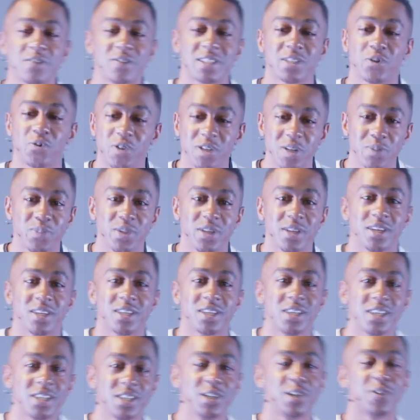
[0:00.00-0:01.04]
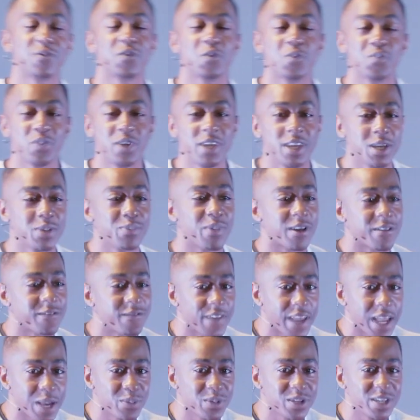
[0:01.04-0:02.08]
it's going to be a good year for me and my
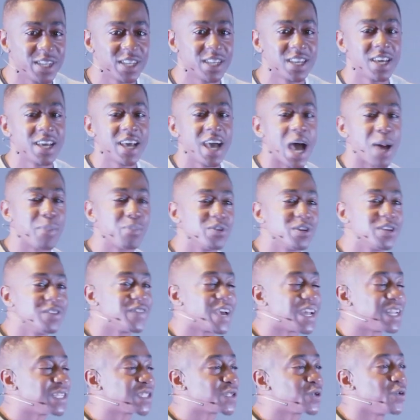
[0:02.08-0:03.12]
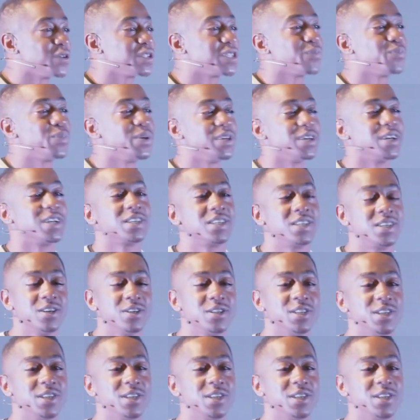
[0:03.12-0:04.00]
family. I believe that it's going to be a good